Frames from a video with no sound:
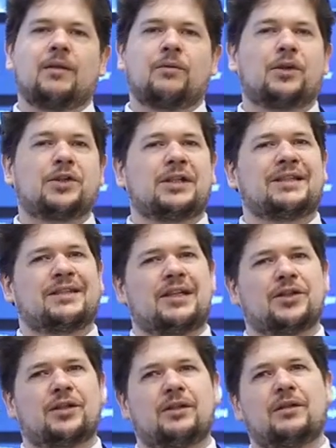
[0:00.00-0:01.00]

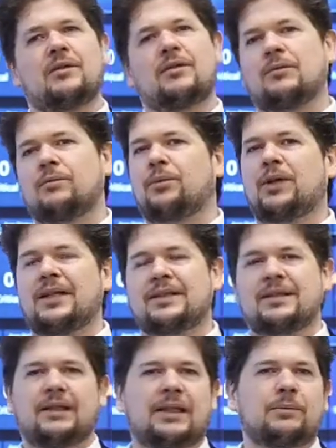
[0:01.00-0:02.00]
Virtualization
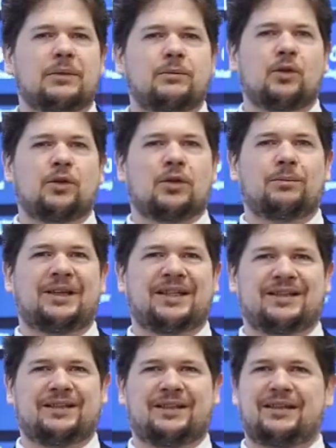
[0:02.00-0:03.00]
brings a little bit more
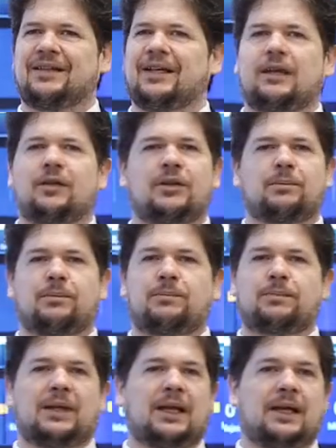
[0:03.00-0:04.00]
complexity and cannot
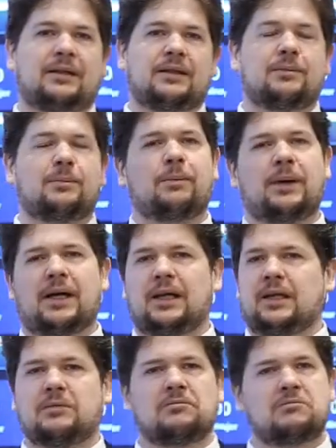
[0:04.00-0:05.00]
apply it
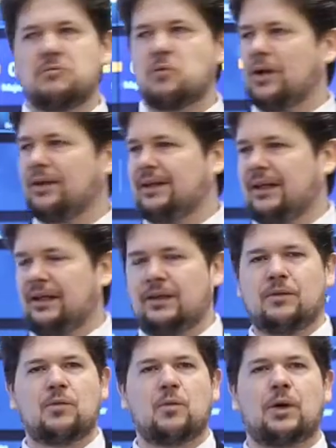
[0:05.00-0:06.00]
by one day,
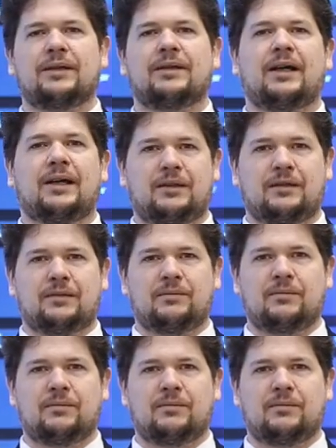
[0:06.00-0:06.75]
one night.